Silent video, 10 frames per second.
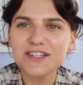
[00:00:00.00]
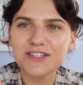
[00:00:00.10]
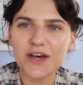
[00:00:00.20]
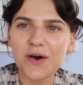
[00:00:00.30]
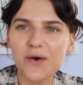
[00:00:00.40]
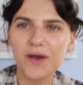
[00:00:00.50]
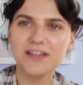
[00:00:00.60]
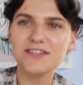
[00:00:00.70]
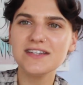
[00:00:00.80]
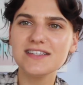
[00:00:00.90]
So
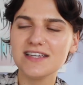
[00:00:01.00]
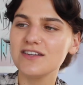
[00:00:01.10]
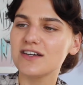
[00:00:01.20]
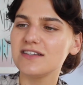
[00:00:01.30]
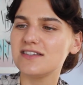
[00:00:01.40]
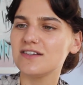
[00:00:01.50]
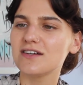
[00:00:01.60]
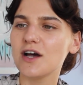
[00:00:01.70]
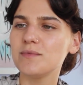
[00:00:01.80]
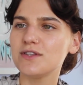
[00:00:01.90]
as you can see, their
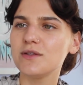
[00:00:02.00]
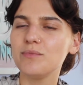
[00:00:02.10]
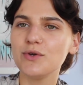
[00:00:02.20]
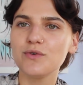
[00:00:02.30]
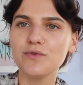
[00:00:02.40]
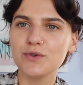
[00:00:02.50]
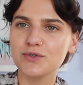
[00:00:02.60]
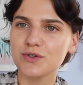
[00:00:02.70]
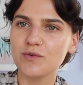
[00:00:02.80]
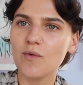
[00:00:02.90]
concealer comes in the beautiful
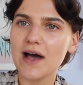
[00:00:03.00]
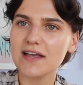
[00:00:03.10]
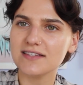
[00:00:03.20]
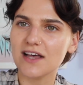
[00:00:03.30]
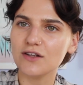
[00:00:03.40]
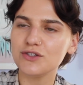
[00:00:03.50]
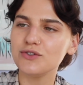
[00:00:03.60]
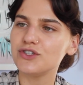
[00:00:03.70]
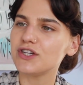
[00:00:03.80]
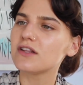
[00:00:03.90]
sort of YSL
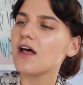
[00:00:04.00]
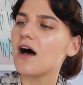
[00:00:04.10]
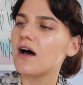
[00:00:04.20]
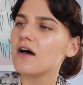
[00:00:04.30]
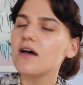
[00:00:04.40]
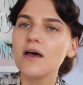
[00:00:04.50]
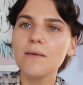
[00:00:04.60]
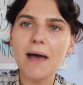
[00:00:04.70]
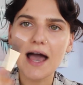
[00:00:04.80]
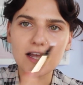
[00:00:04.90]
Touche Eclat
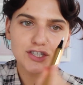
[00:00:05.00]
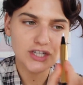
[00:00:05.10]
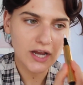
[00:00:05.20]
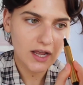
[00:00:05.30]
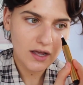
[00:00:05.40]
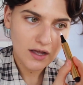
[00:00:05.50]
packaging.